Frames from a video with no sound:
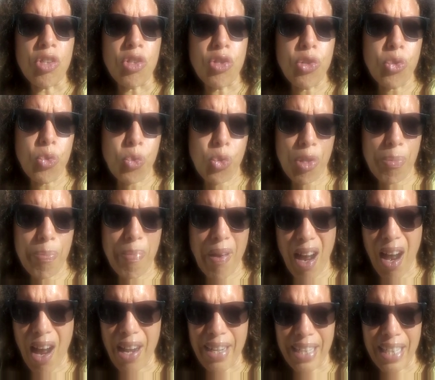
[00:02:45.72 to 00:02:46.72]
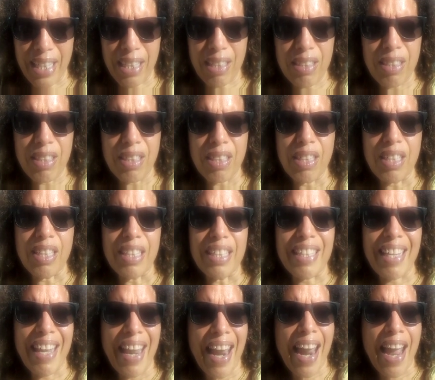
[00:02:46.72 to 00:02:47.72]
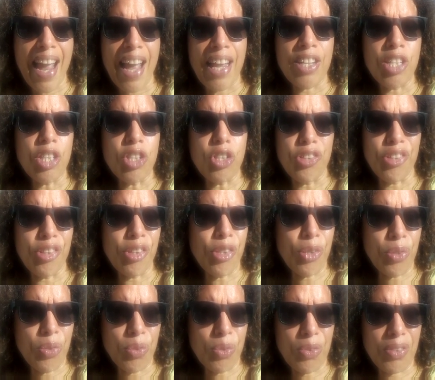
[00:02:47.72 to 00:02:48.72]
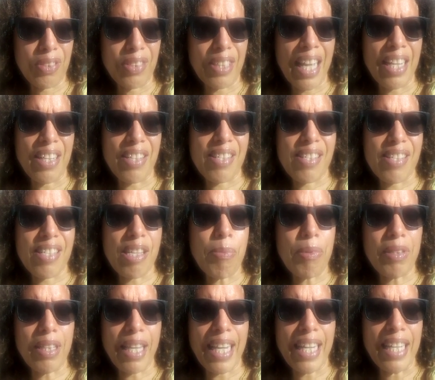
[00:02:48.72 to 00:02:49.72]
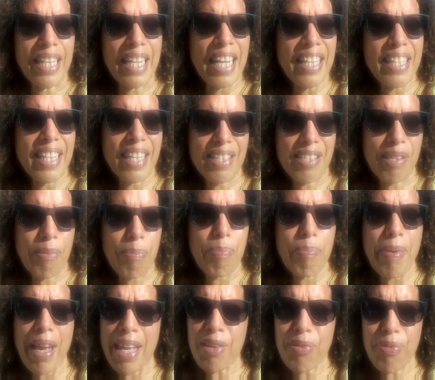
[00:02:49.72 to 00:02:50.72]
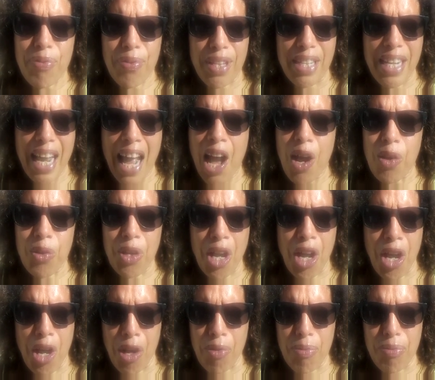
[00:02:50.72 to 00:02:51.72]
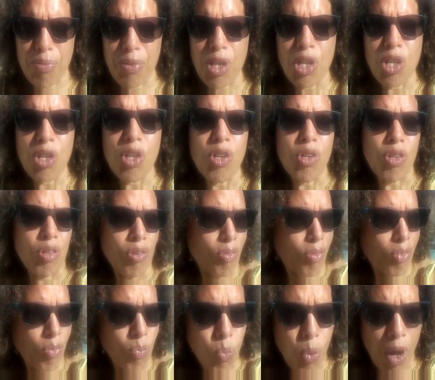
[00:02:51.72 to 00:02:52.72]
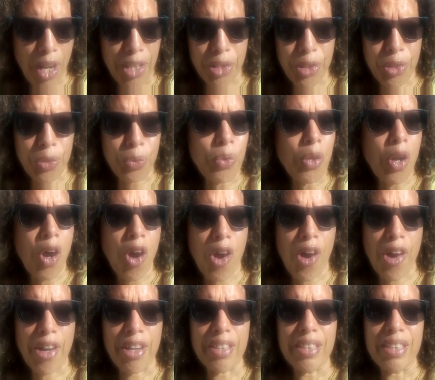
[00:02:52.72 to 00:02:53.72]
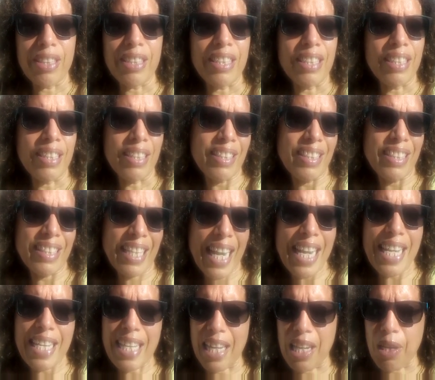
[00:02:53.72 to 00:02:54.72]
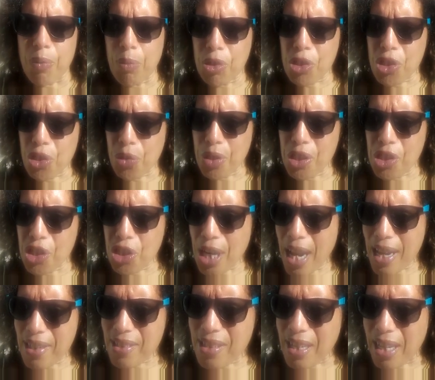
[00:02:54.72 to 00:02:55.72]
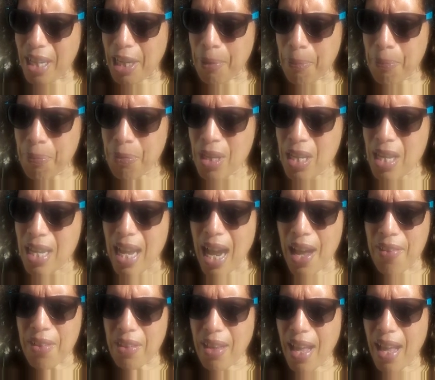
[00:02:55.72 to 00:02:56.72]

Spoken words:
your body can use and assimilate and get some benefit out of what you are taking, what you're ingesting. And the